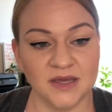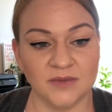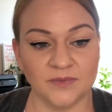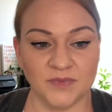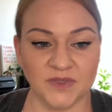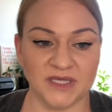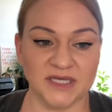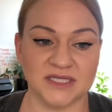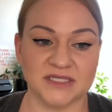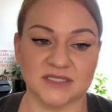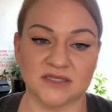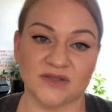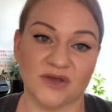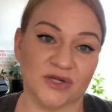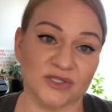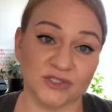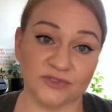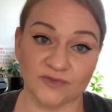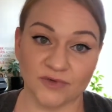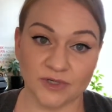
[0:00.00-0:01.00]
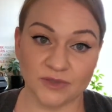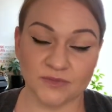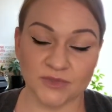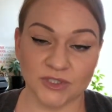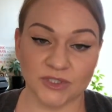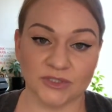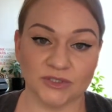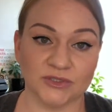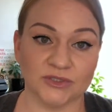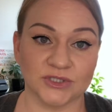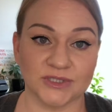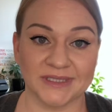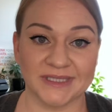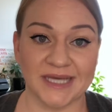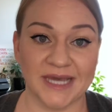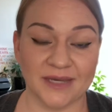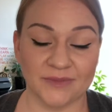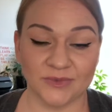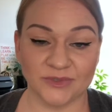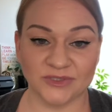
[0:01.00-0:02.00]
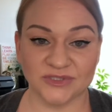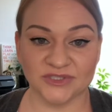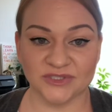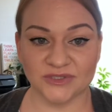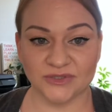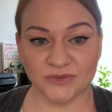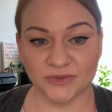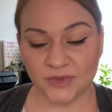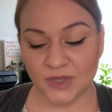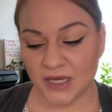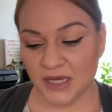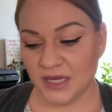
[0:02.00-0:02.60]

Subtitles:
because large firms are usually able to